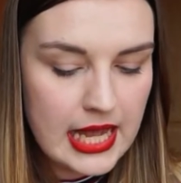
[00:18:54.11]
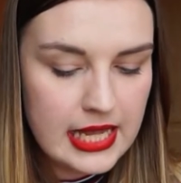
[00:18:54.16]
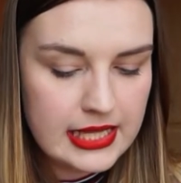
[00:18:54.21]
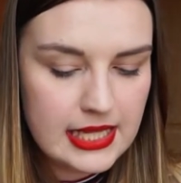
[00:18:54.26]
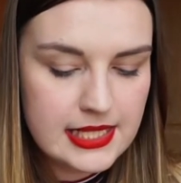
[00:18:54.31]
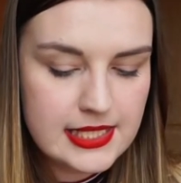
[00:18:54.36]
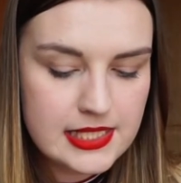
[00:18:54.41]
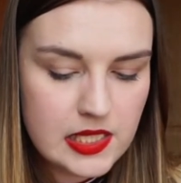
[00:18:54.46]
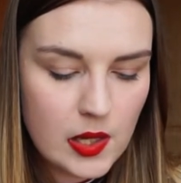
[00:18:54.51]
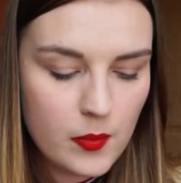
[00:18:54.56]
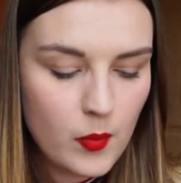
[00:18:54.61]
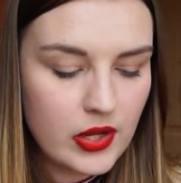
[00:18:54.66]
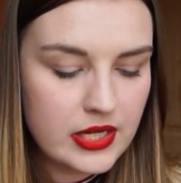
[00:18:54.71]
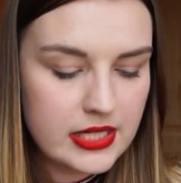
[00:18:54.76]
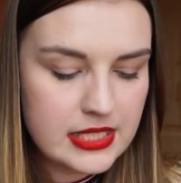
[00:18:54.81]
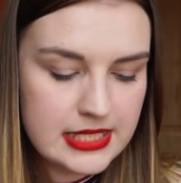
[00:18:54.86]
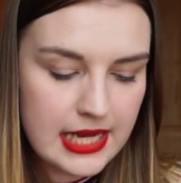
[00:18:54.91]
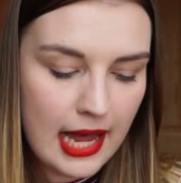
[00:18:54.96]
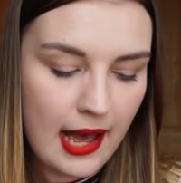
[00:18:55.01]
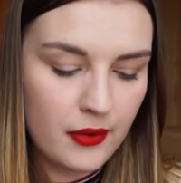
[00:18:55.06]
that someone
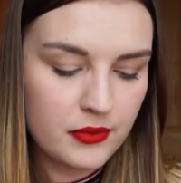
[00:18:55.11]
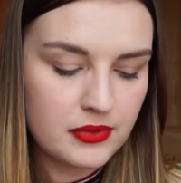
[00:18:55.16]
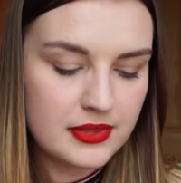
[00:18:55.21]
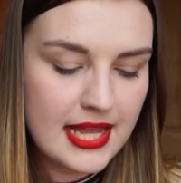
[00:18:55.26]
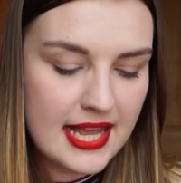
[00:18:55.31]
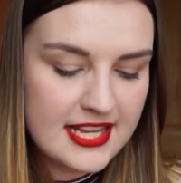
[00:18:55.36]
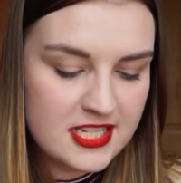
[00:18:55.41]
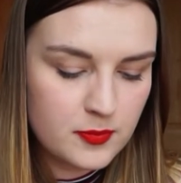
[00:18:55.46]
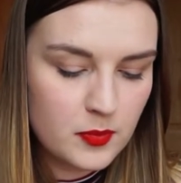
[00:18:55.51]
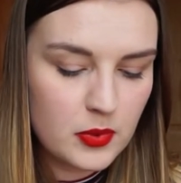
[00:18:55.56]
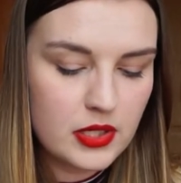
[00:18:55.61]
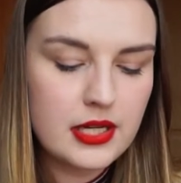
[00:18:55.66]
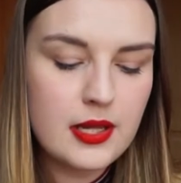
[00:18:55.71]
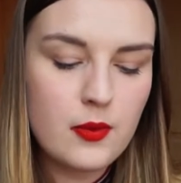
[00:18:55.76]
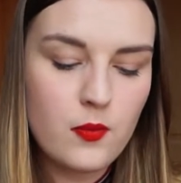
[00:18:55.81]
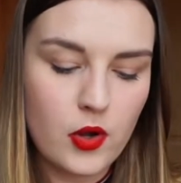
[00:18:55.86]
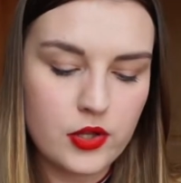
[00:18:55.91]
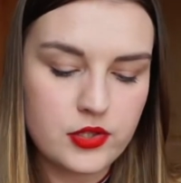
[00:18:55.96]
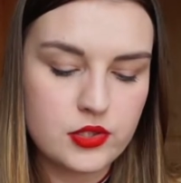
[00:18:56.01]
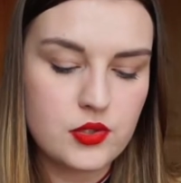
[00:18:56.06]
in town desperately
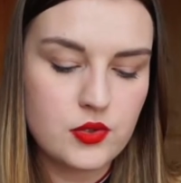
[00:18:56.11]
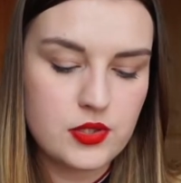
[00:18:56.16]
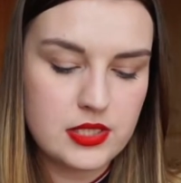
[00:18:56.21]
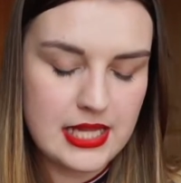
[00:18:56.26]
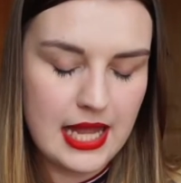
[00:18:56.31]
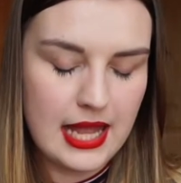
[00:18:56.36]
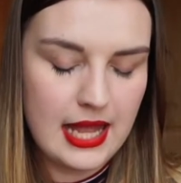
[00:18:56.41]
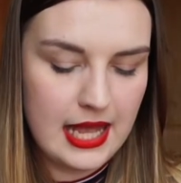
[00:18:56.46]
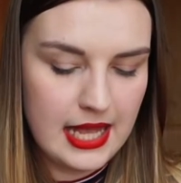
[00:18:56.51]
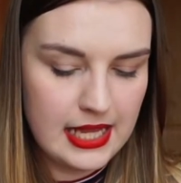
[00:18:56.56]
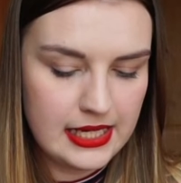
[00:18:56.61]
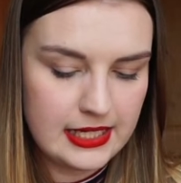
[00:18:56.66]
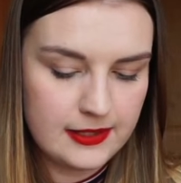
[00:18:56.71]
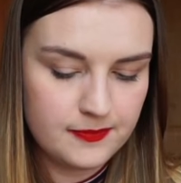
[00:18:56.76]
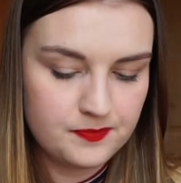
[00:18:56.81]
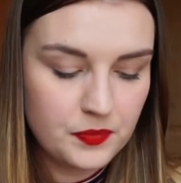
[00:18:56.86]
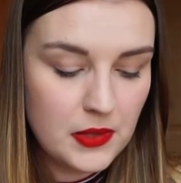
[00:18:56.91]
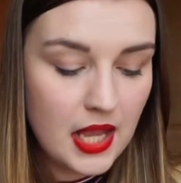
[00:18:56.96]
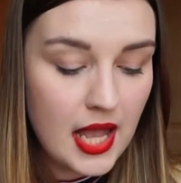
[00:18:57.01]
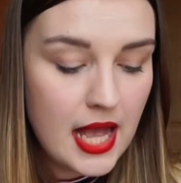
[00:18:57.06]
wants to stay hidden.